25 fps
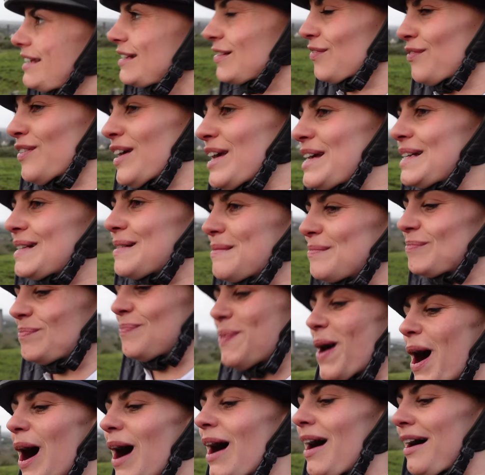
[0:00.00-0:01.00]
is fading,
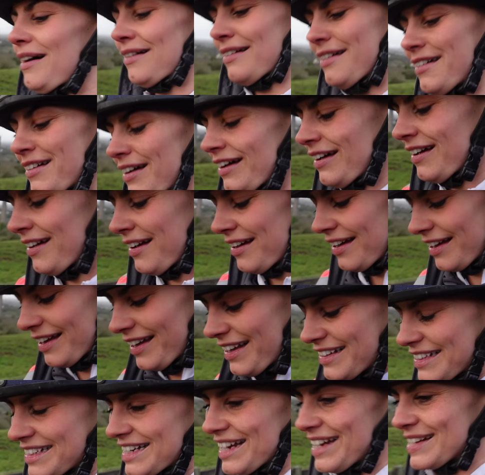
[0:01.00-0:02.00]
but
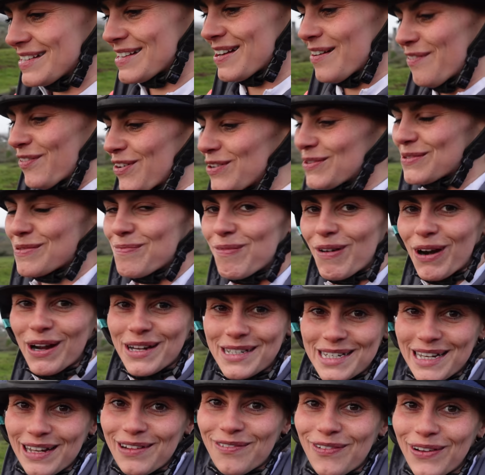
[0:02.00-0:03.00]
it's nice to feel
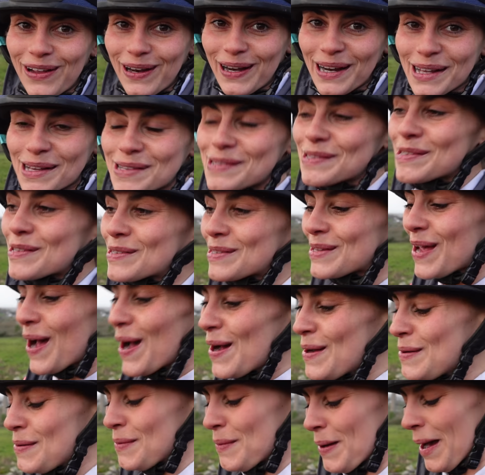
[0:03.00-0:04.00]
Spritey feeling so
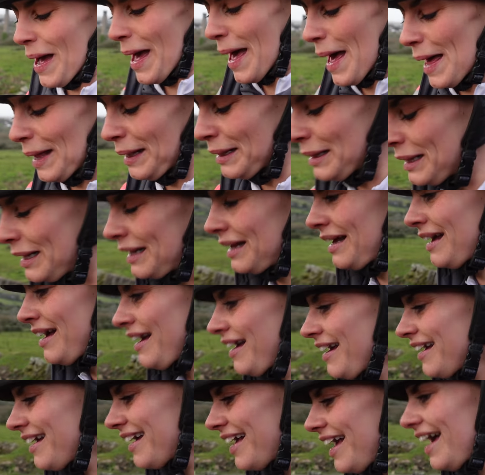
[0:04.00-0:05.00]
well.
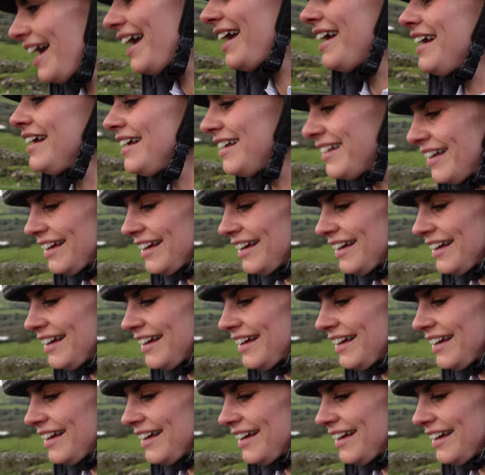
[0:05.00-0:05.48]
Hey,